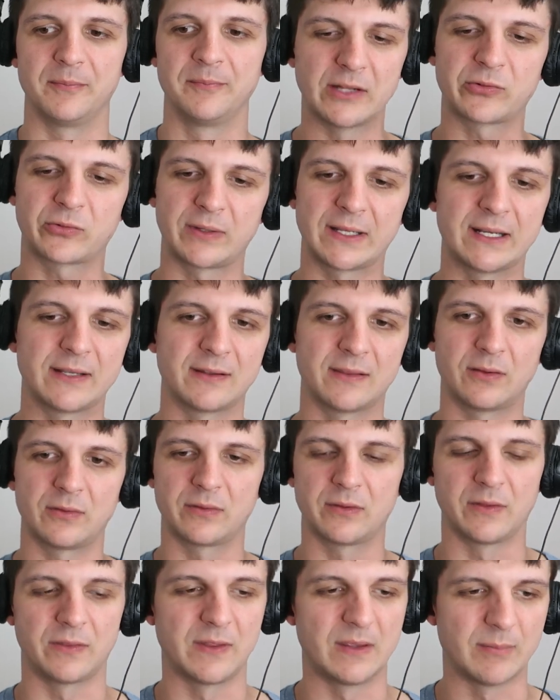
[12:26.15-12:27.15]
And it's related to
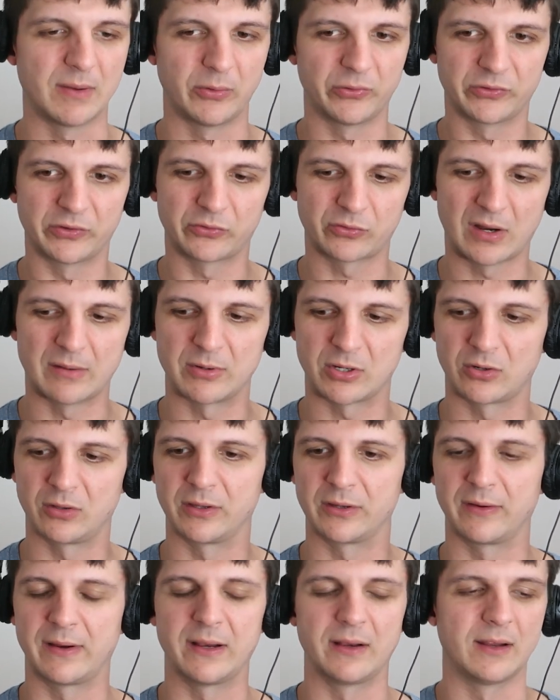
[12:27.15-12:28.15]
the theme I was describing
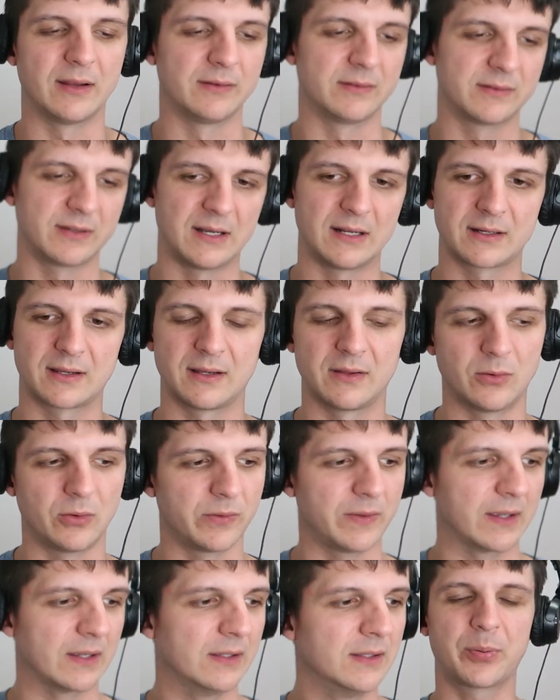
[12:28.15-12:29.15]
earlier and Tanaka and the
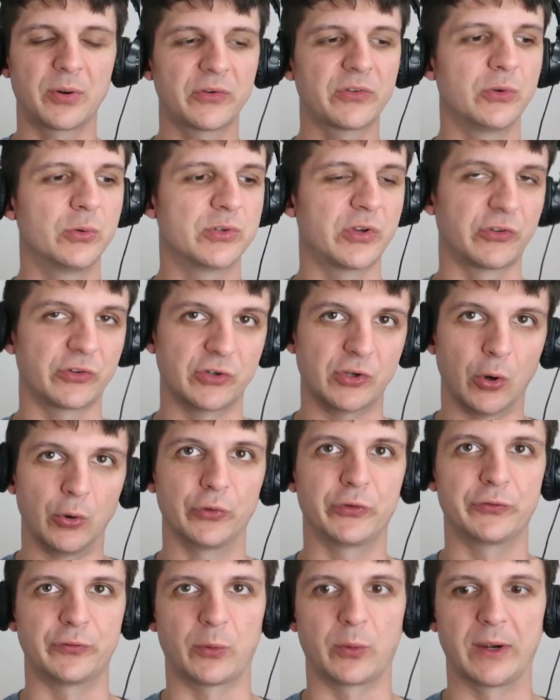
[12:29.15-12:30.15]
whole thing. The person who just
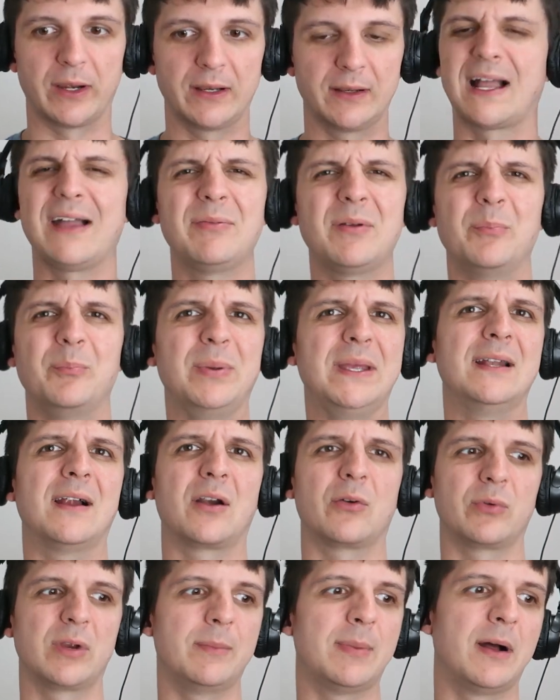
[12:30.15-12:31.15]
goes for it. Like, I've been beat
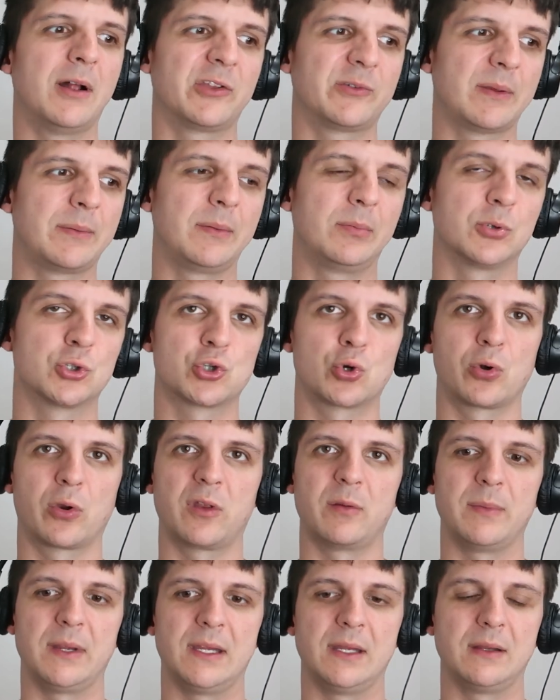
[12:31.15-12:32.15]
on rebounds by people shorter
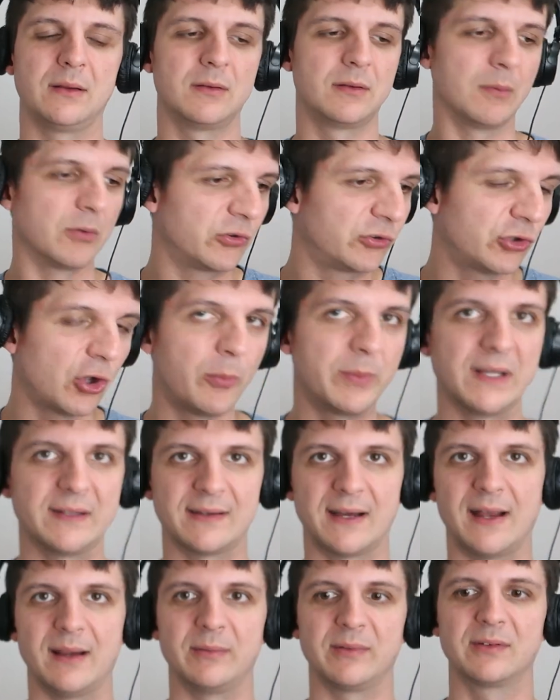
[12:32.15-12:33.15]
than me so many
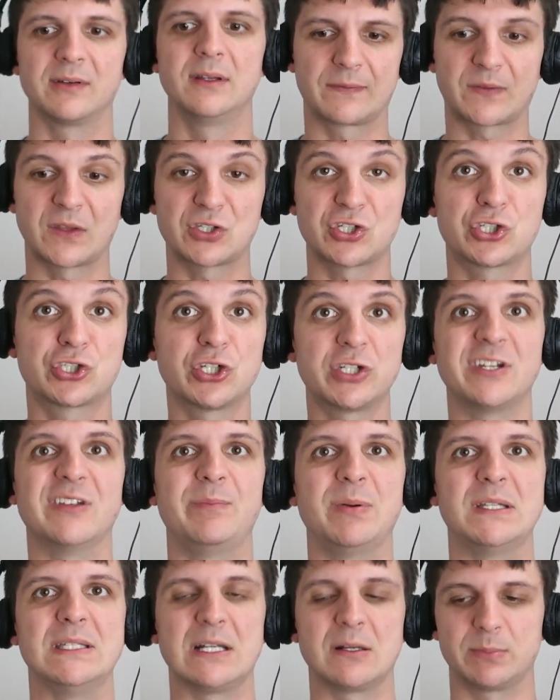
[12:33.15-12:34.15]
times. Like, they just shouldn't
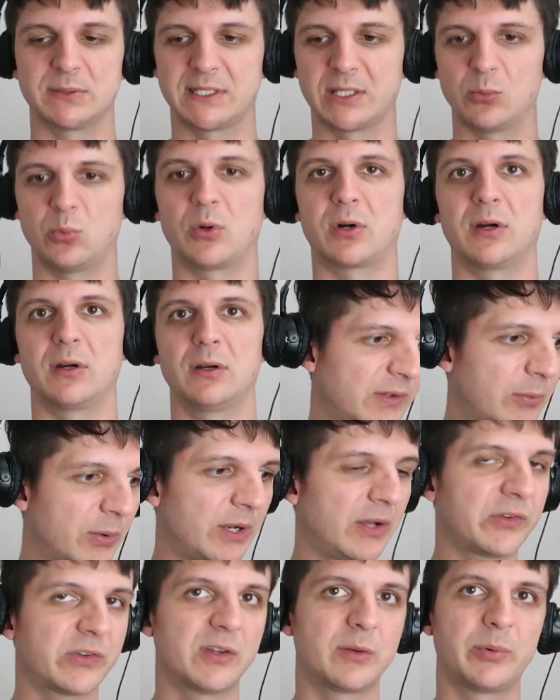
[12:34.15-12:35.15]
have been there, but they were.
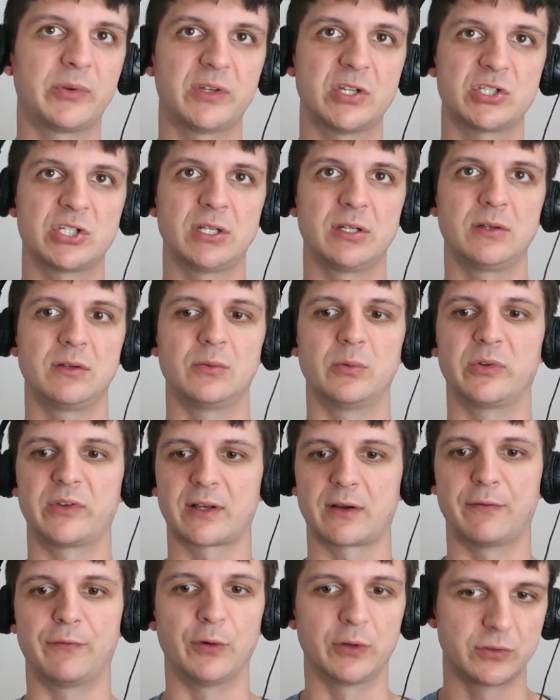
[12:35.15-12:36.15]
Someone else in their position who was
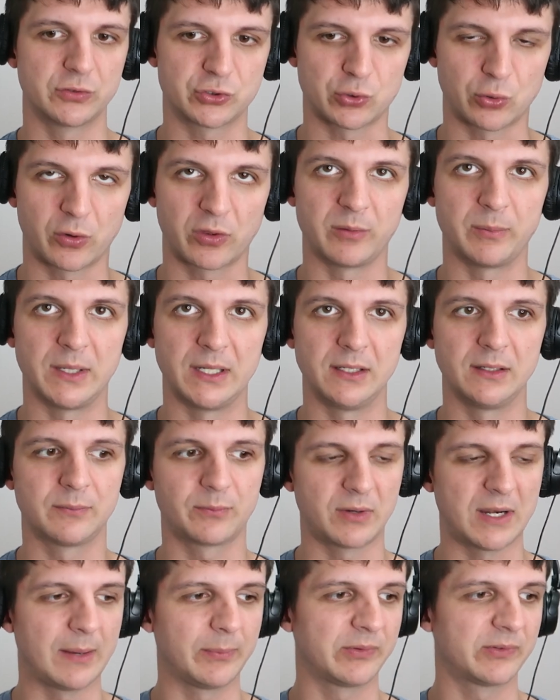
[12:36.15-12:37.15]
like a foot shorter than me,
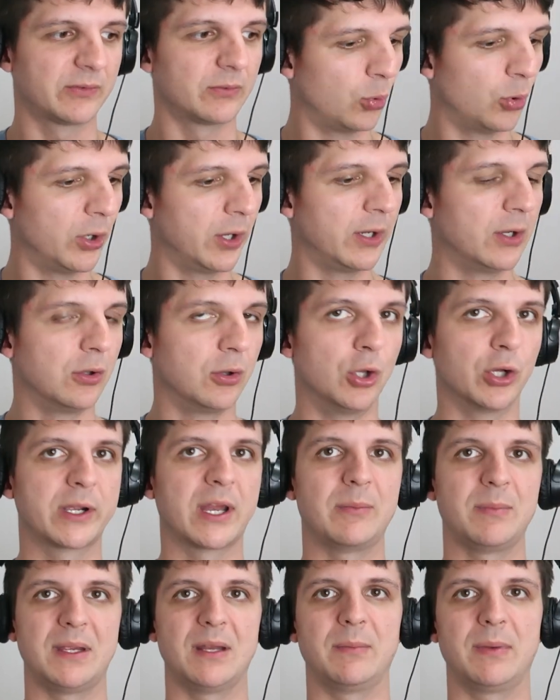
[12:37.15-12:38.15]
perhaps, would look
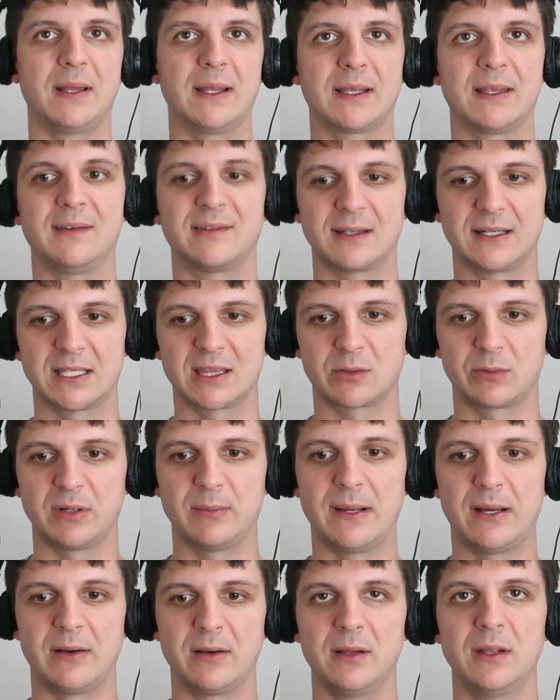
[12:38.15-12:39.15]
at me and be like, he's gonna get the
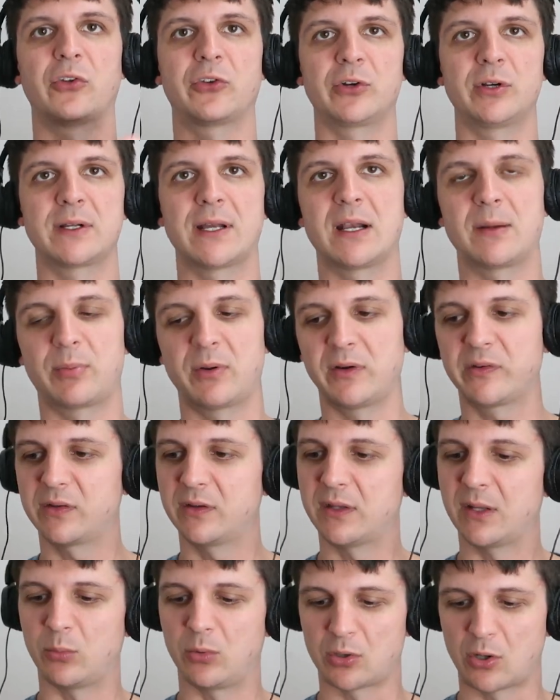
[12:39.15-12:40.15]
rebound. There's a certain kind of
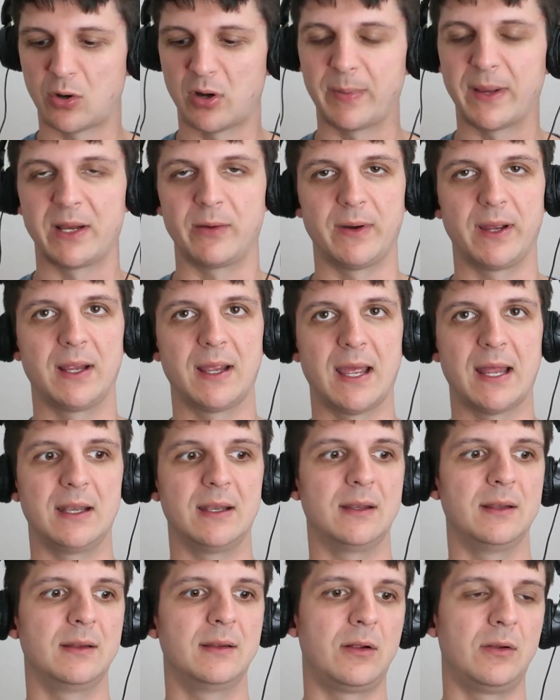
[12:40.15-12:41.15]
person that will go up anyway,
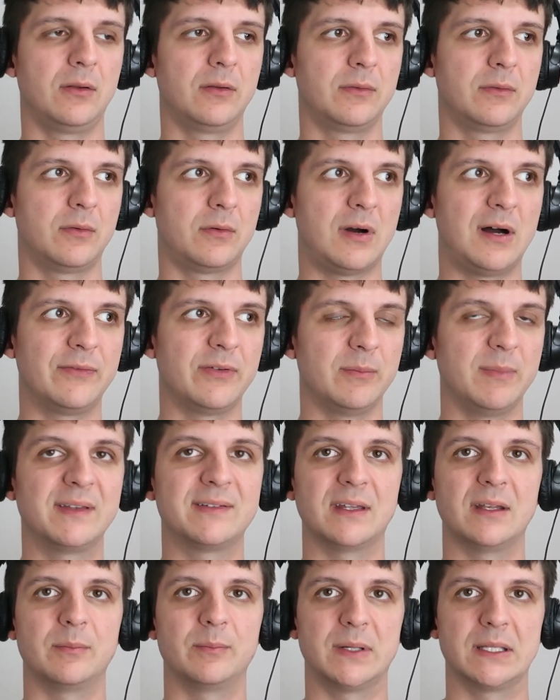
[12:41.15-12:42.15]
and they'll often
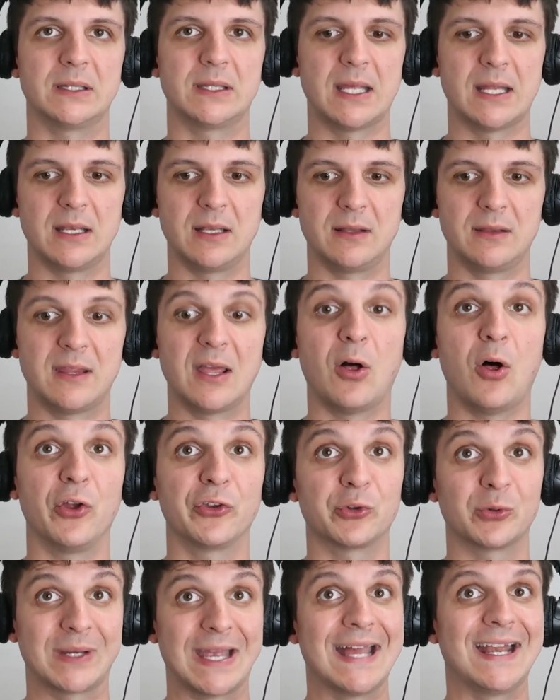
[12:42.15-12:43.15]
miss it, but then they'll
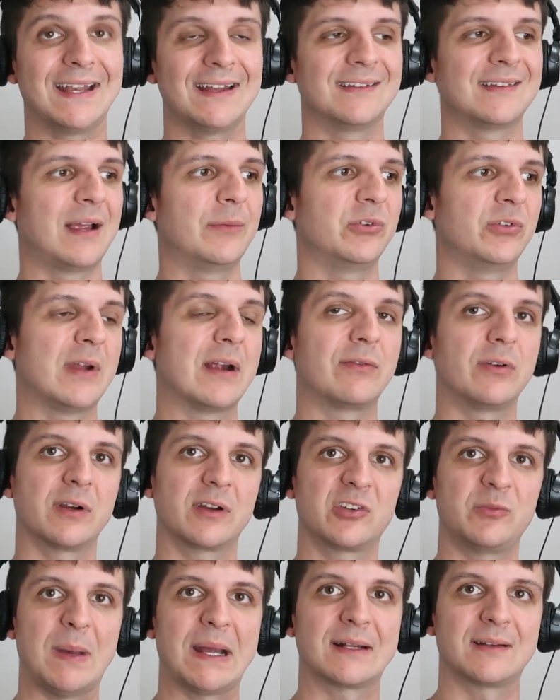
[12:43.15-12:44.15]
also get it in times you never
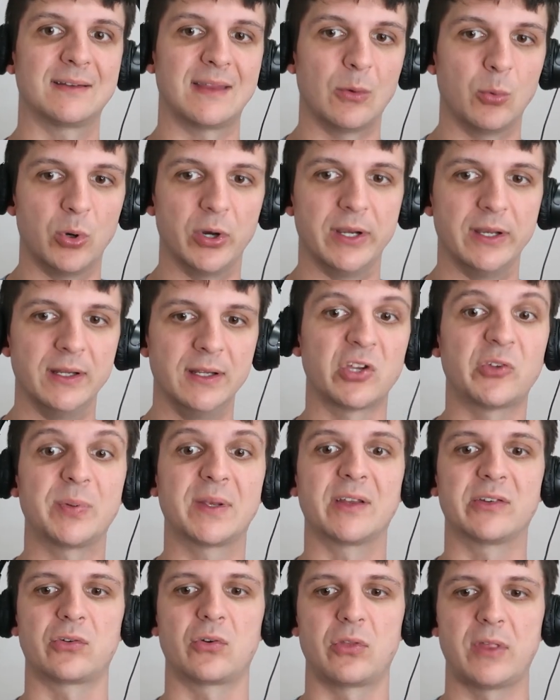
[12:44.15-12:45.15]
expect they would, just
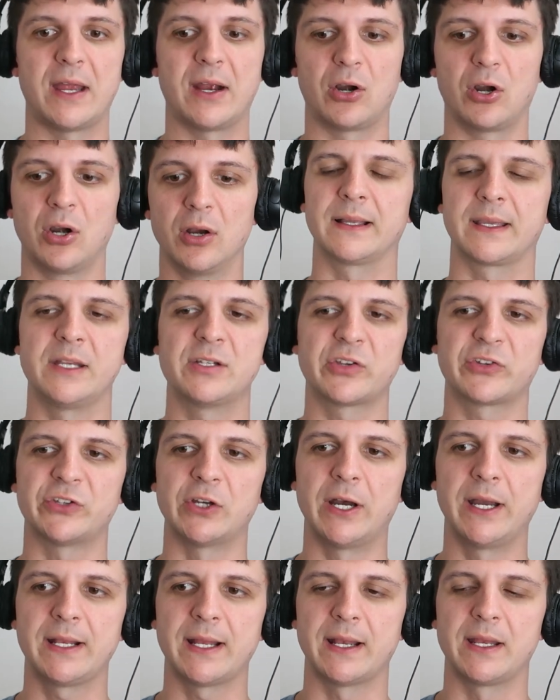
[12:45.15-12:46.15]
because they're there. Like, he just
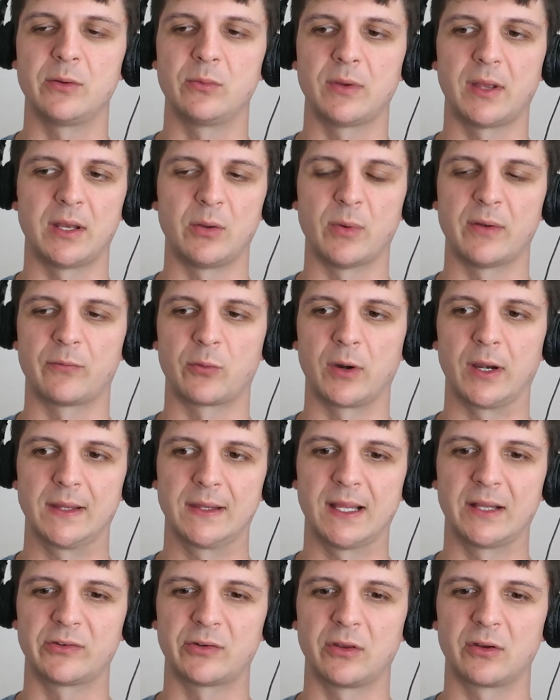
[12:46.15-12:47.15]
saw it and he went for
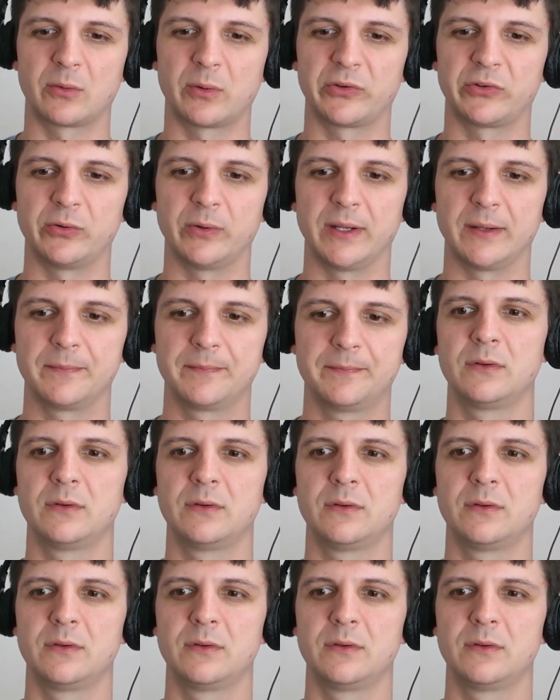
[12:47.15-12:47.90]
it. That's all there was to it.